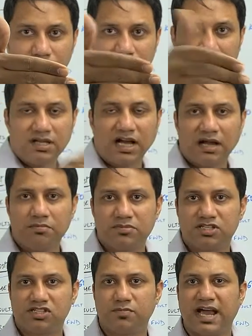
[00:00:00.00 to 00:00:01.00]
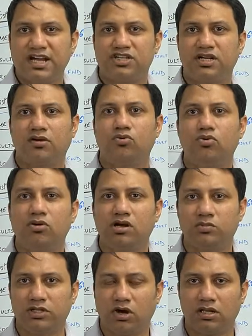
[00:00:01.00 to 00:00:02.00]
I'm smashing Google
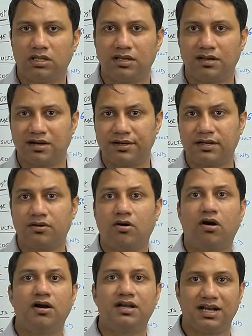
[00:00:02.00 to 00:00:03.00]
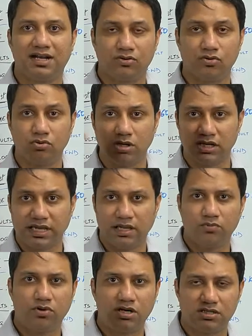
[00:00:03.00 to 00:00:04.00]
with all the written content. Google
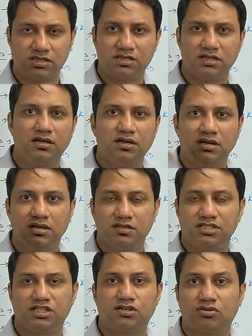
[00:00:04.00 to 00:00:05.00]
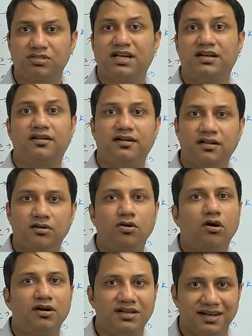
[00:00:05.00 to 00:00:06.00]
keywords just looks at written
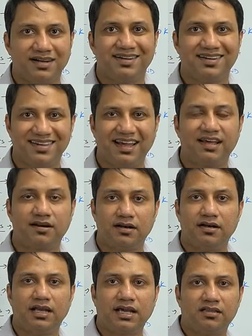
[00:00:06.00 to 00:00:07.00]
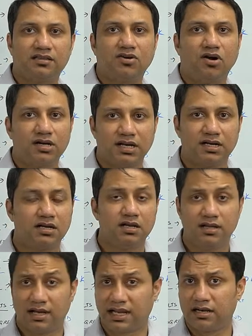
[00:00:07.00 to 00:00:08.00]
content. Yeah, likhit content.
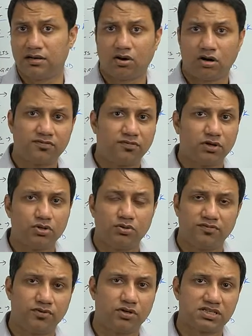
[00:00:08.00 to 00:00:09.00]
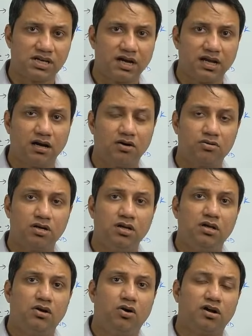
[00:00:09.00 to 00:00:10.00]
Again, not for you if you're starting out,
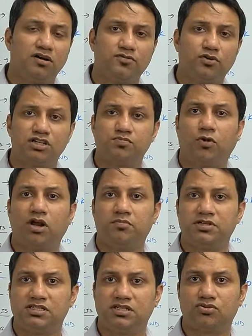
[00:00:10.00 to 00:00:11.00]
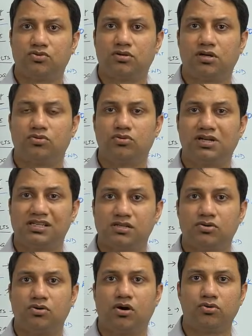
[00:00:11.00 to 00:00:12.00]
or if you're a small business owner who doesn't
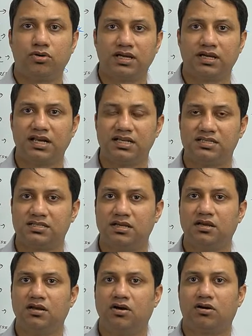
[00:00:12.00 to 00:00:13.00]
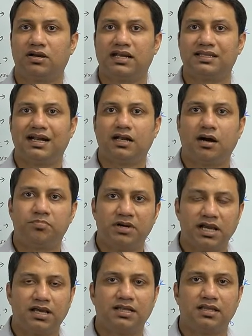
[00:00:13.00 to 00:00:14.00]
know how to increase or get that
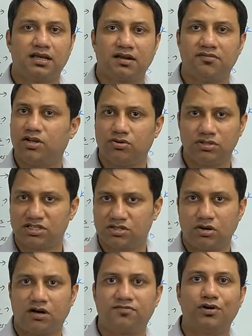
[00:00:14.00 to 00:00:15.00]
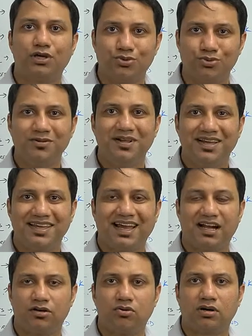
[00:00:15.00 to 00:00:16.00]
uptick in their revenue. This is not for you. Yeah,
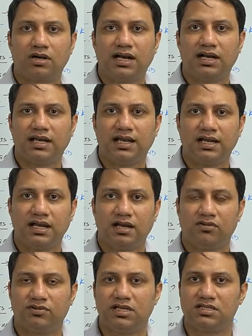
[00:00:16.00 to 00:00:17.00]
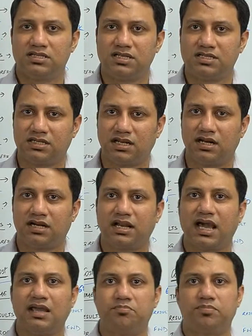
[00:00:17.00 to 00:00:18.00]
don't let any of these digital
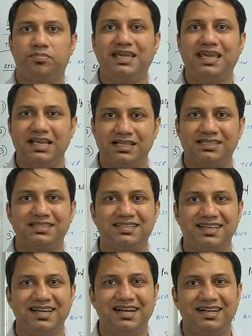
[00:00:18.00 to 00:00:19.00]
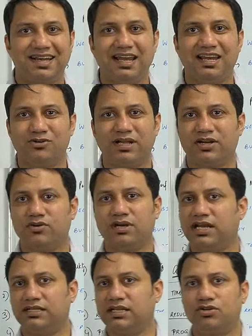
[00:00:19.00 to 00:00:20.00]
type geeks tell you that you
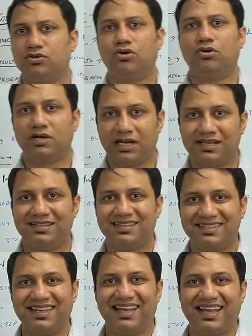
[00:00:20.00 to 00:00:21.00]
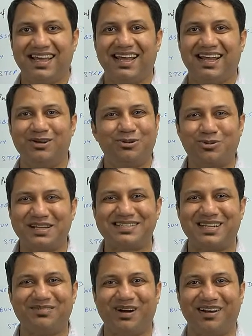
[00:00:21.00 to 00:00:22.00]
need this. You don't need this. No question
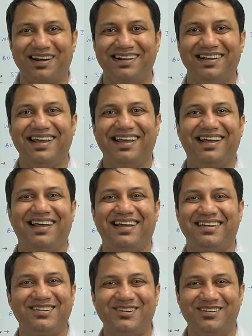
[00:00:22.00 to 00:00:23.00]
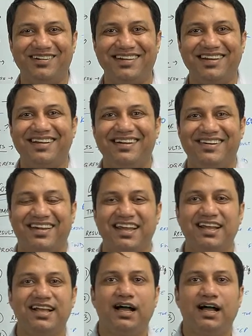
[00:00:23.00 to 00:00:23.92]
about it. You don't. Okay.